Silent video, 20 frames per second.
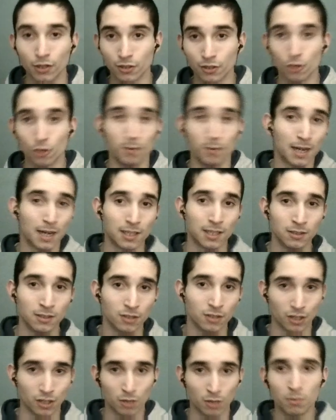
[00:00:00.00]
to go back into
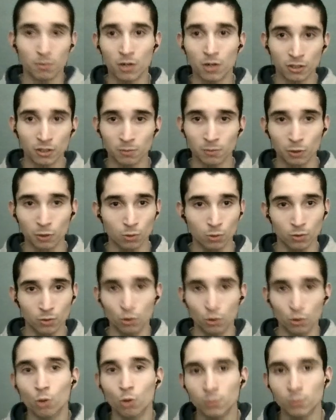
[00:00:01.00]
the command mode or
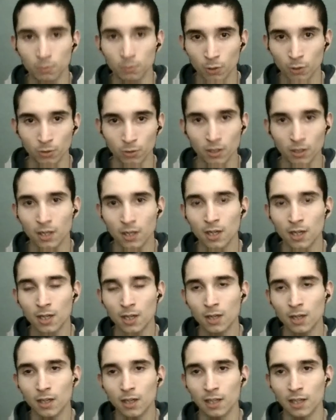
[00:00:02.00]
normal mode
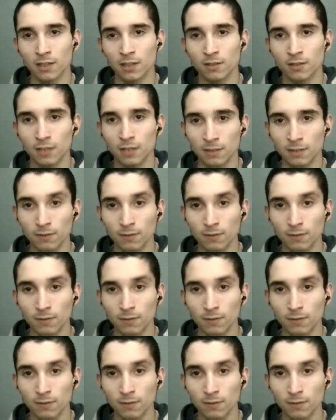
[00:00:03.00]
in Vim